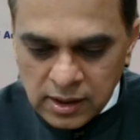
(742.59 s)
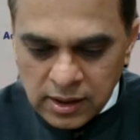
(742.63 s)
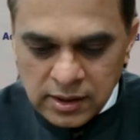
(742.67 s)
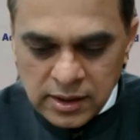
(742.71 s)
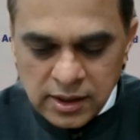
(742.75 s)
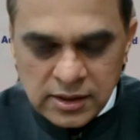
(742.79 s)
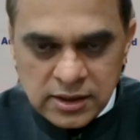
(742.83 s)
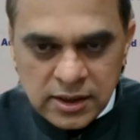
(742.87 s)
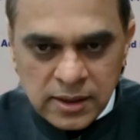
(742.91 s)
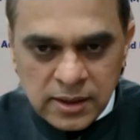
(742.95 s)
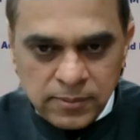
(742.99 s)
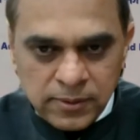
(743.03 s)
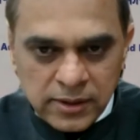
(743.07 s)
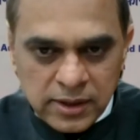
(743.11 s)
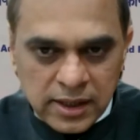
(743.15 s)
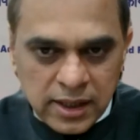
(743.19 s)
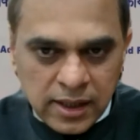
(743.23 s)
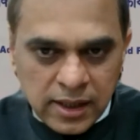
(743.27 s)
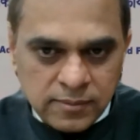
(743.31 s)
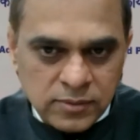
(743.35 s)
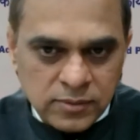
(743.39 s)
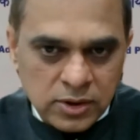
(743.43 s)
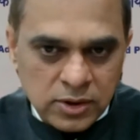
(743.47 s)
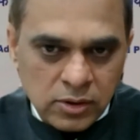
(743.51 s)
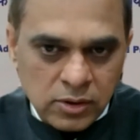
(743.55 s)
The CP
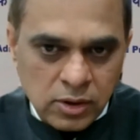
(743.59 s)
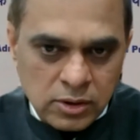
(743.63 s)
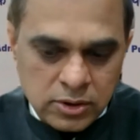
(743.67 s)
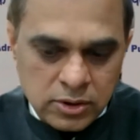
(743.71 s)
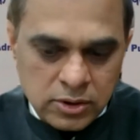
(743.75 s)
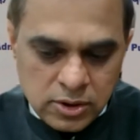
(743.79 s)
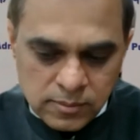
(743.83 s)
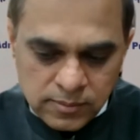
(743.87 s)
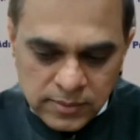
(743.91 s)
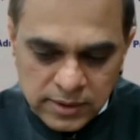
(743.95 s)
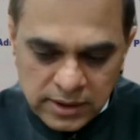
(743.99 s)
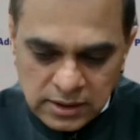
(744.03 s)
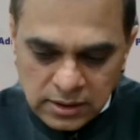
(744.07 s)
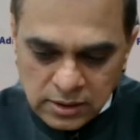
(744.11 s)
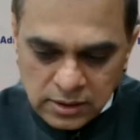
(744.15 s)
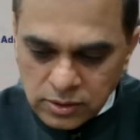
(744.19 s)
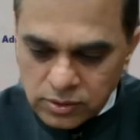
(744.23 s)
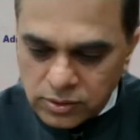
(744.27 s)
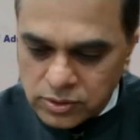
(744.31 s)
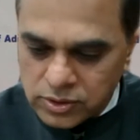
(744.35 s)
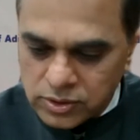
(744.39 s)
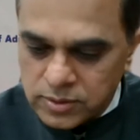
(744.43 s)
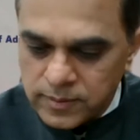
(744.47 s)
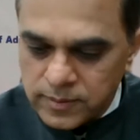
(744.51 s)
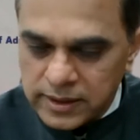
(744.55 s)
grants is also being
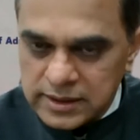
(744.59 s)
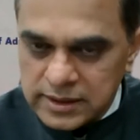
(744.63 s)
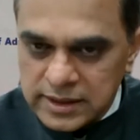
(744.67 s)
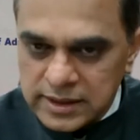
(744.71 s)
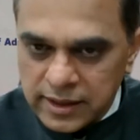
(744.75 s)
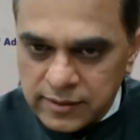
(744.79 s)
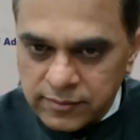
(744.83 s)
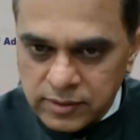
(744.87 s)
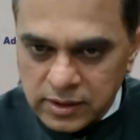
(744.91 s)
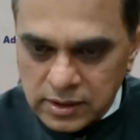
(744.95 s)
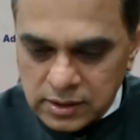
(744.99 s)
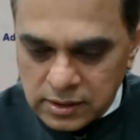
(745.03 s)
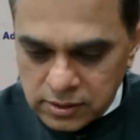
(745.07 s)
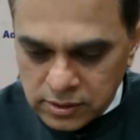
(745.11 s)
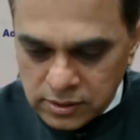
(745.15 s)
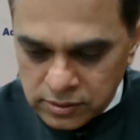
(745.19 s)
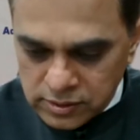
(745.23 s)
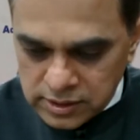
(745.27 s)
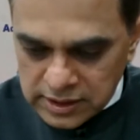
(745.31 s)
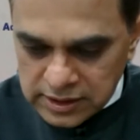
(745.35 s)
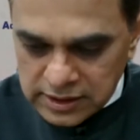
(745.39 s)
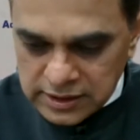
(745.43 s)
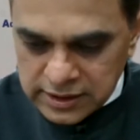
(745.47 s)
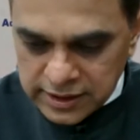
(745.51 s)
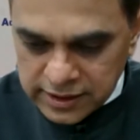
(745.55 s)
used by several
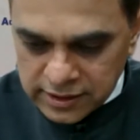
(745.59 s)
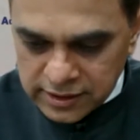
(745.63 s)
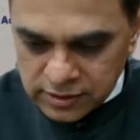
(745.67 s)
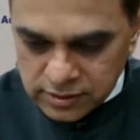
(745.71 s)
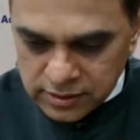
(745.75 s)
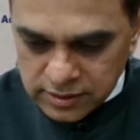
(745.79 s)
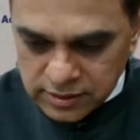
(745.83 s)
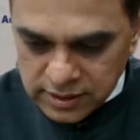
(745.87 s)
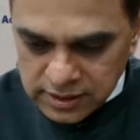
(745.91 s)
union territories.